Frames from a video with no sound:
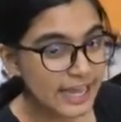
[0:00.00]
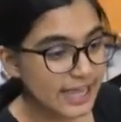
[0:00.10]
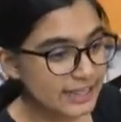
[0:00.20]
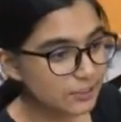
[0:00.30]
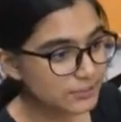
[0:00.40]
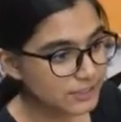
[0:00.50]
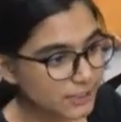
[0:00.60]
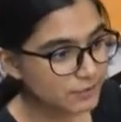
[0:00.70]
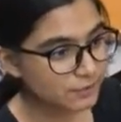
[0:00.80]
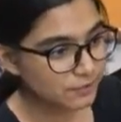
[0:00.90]
and they will
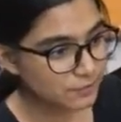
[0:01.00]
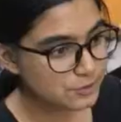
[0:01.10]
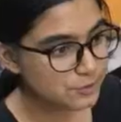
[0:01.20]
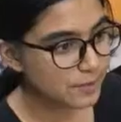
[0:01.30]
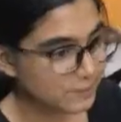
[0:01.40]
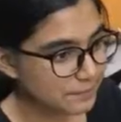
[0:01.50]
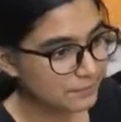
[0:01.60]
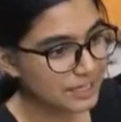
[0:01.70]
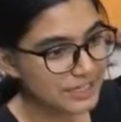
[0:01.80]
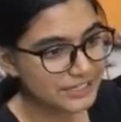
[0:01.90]
try to confuse you by
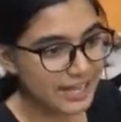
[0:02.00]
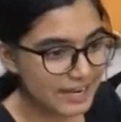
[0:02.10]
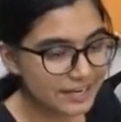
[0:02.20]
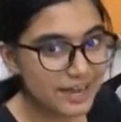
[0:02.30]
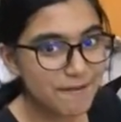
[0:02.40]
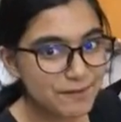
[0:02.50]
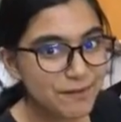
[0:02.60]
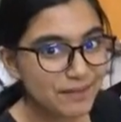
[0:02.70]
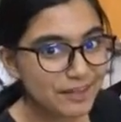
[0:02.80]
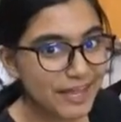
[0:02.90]
putting a diagram and
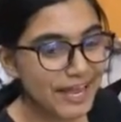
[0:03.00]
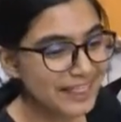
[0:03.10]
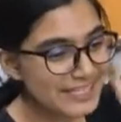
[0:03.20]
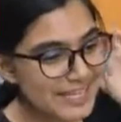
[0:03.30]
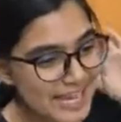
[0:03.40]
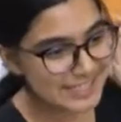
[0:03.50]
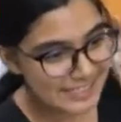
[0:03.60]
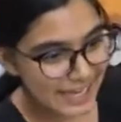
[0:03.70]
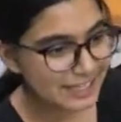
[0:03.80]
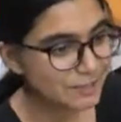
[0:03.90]
all that, and that's
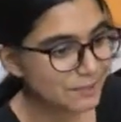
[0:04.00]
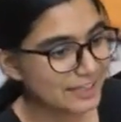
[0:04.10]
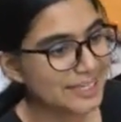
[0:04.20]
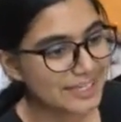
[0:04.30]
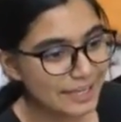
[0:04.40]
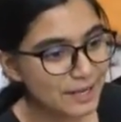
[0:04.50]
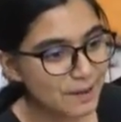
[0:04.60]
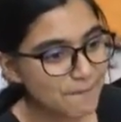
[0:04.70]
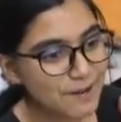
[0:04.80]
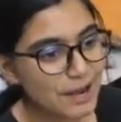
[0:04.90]
exactly what they did,
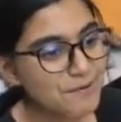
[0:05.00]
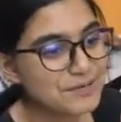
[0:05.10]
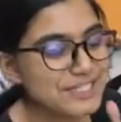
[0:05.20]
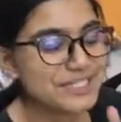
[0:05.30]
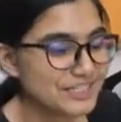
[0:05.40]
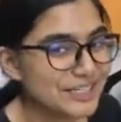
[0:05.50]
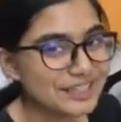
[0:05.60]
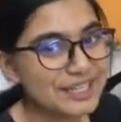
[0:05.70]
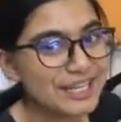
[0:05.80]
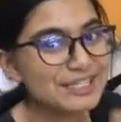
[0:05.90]
but I wasn't
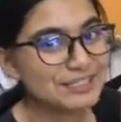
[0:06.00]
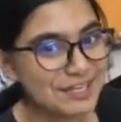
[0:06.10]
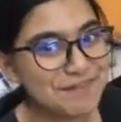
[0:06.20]
tricked thanks to